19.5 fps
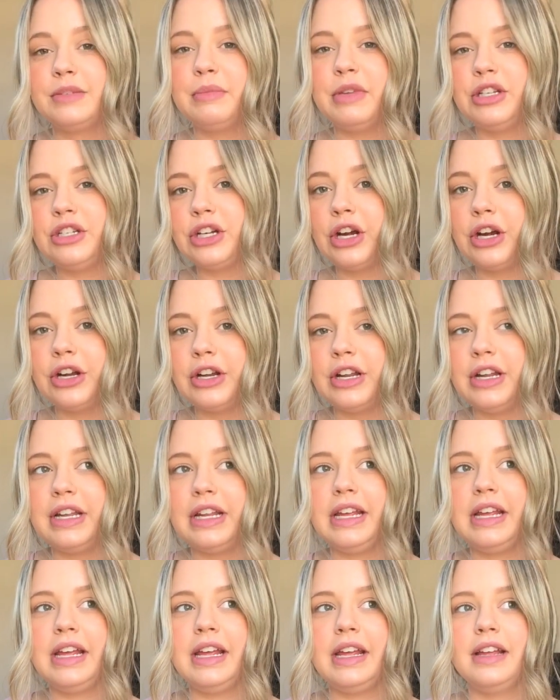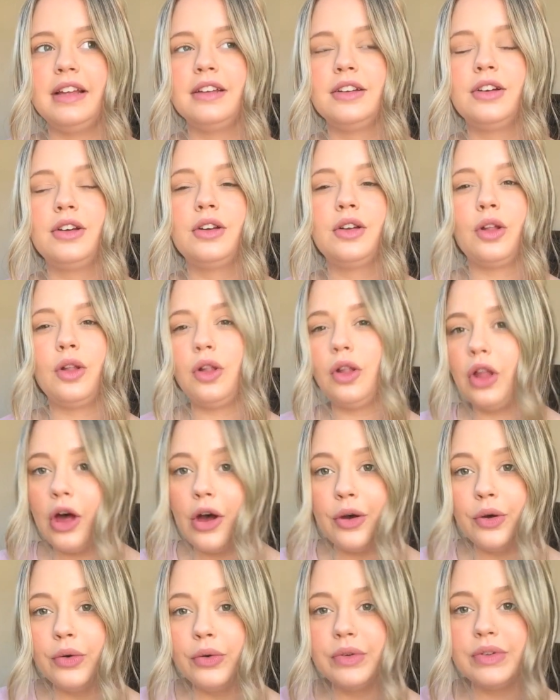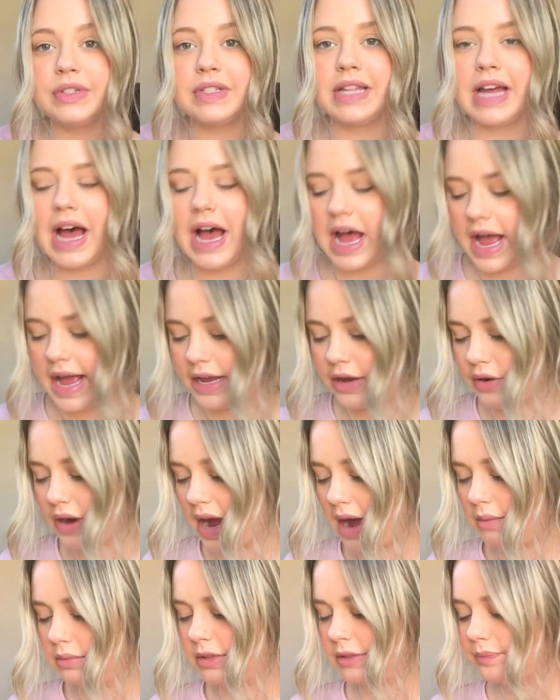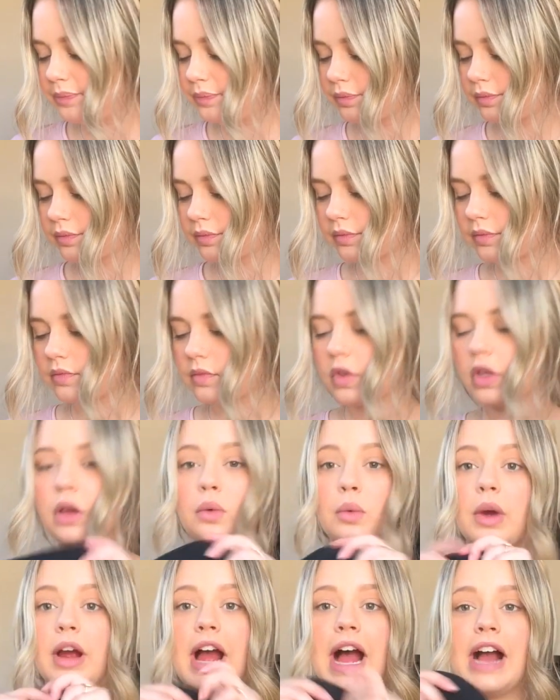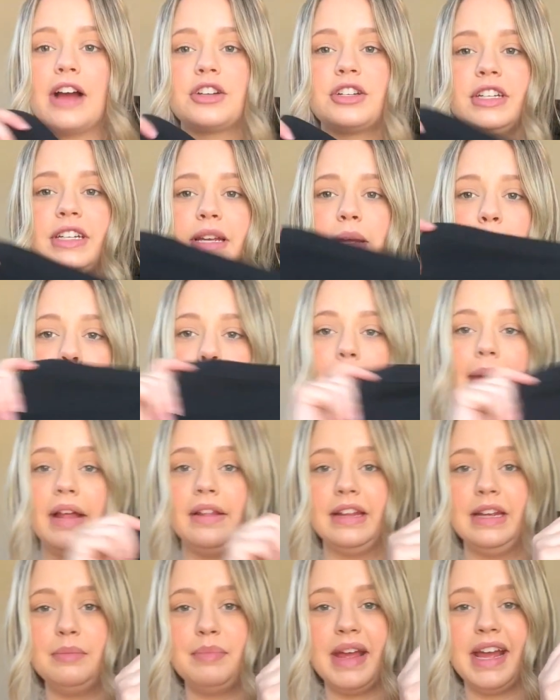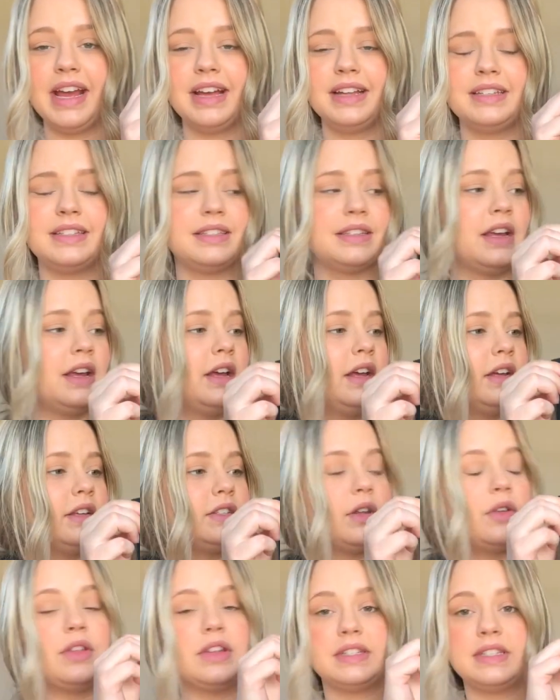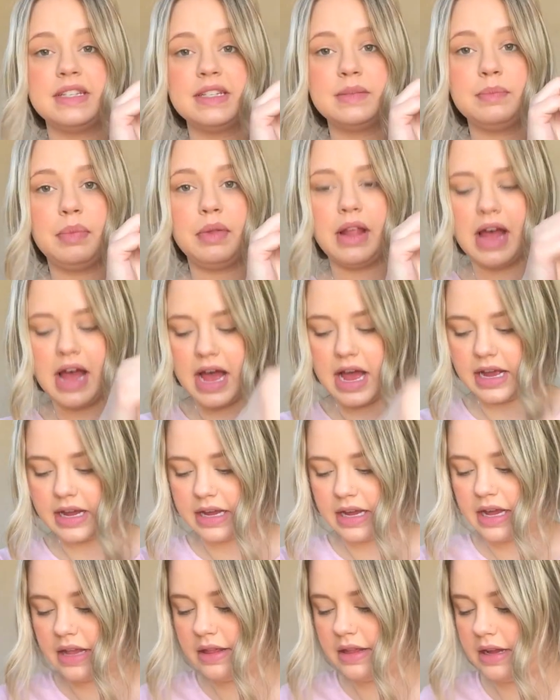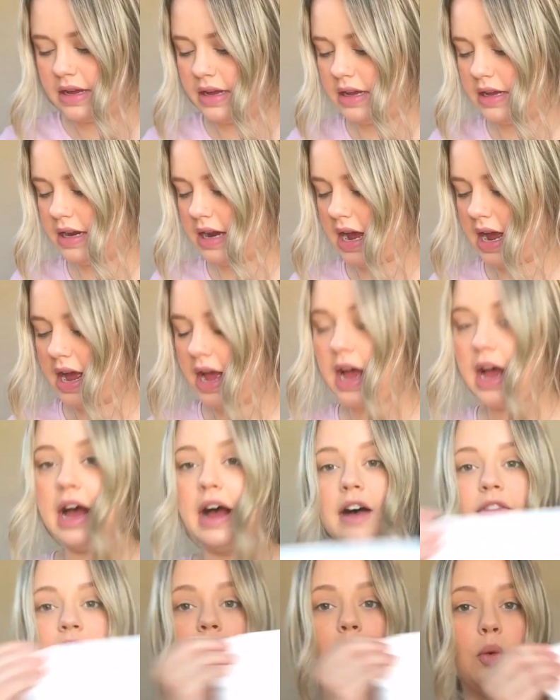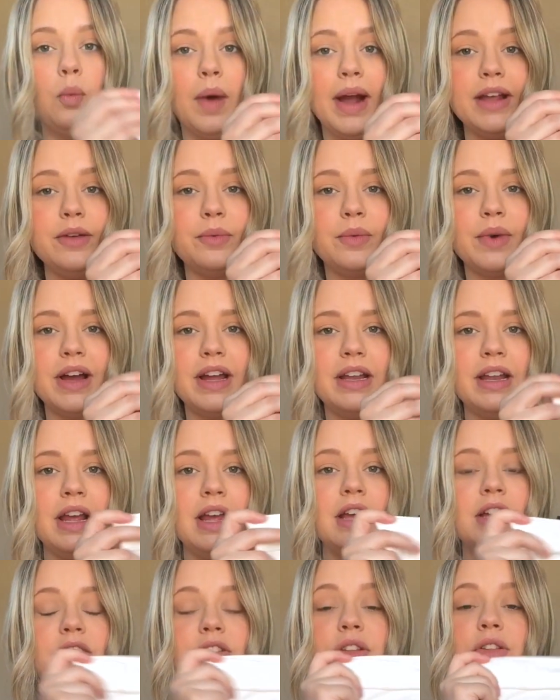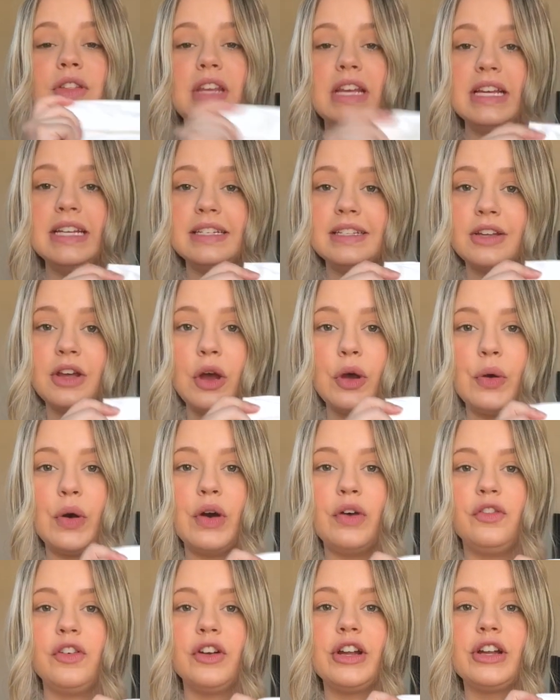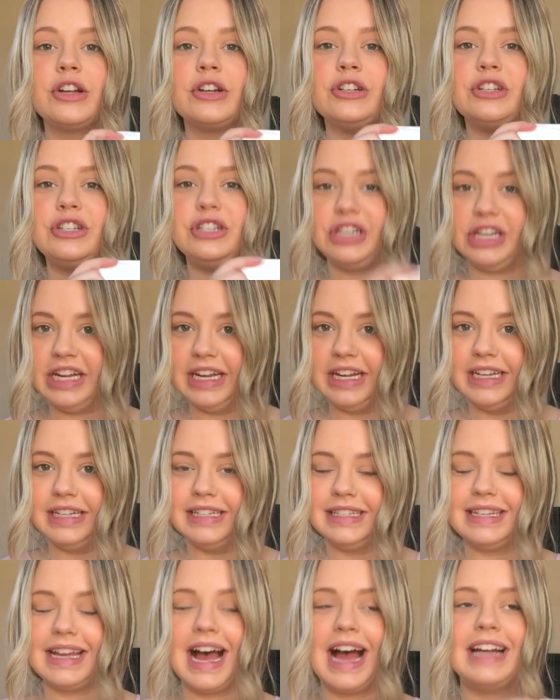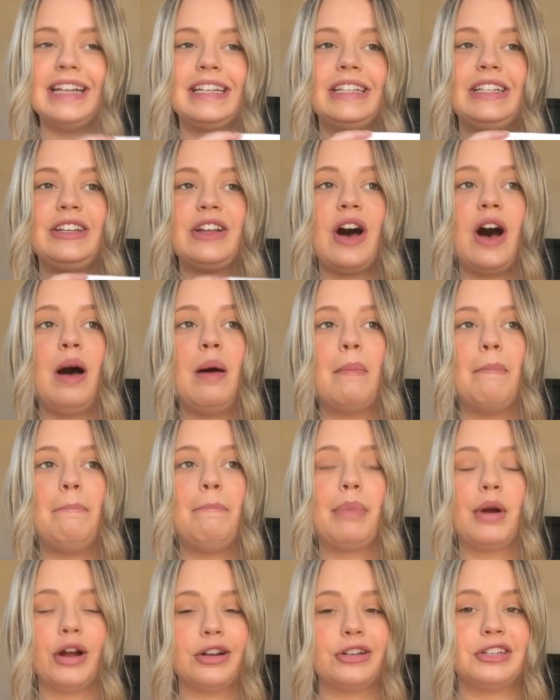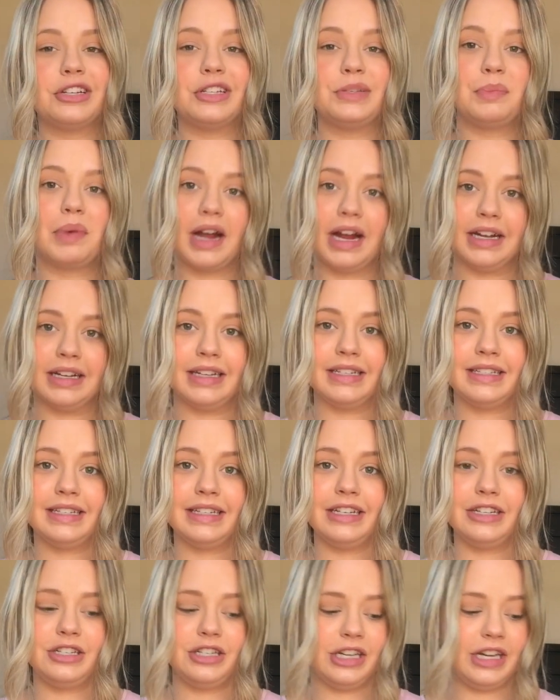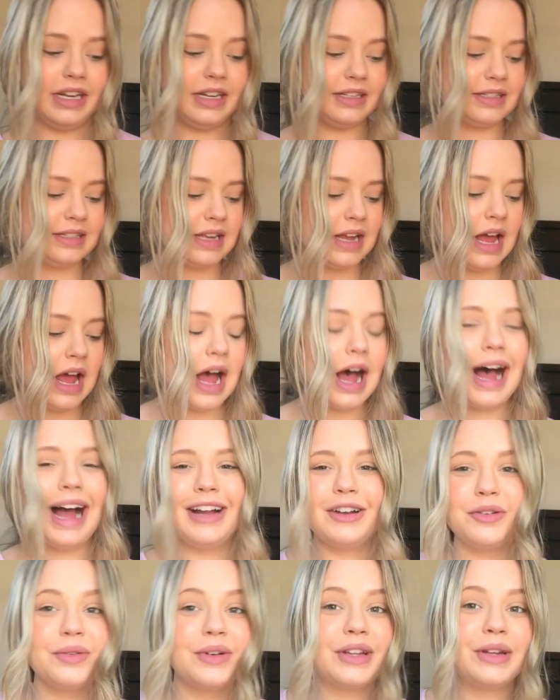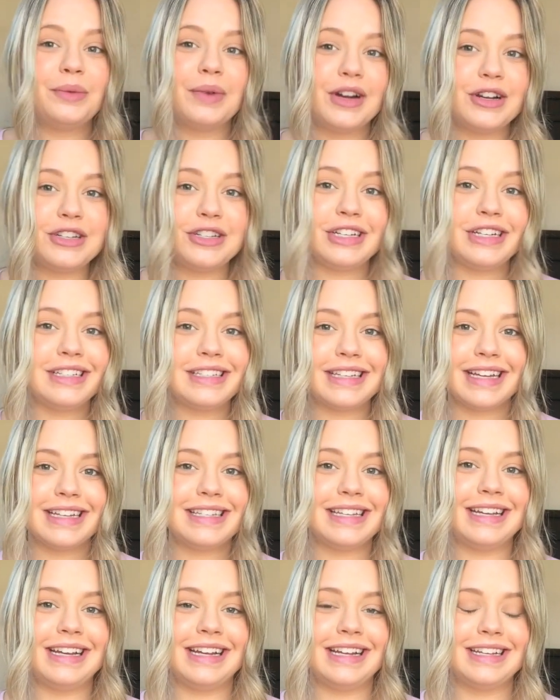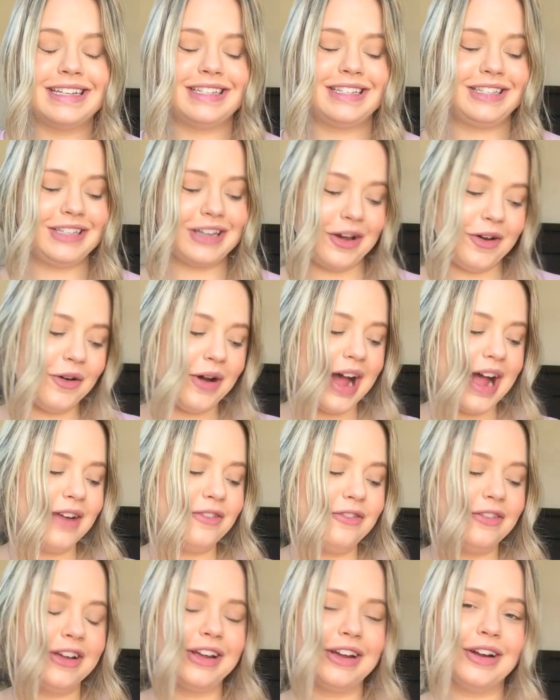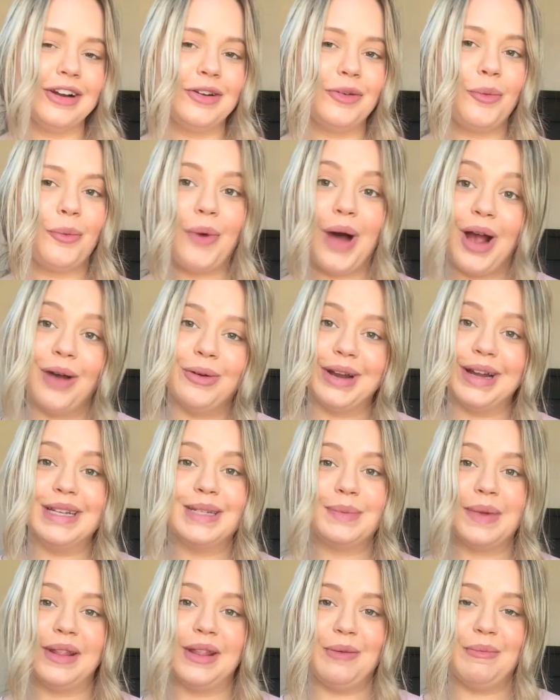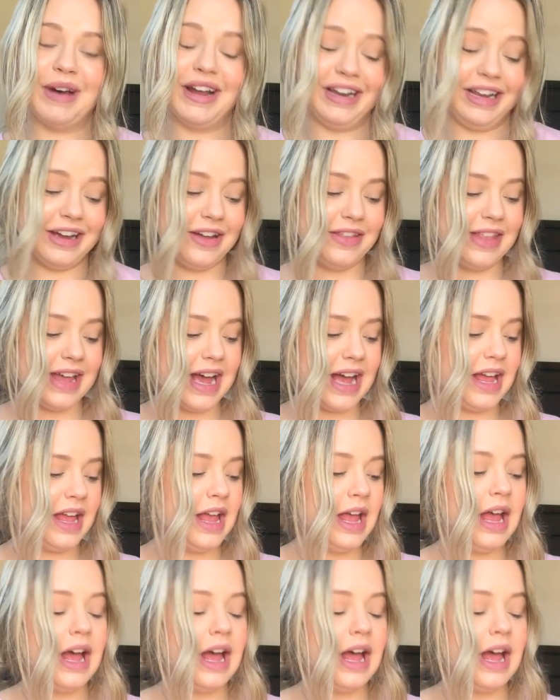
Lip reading: maternity clothes that I grabbed were actually belly bands. So this is black, and then I have a white one. So these go over your jeans. I did not purchase pregnancy jeans. I don't really wear jeans as it is, so I figured why would I spend the money on that?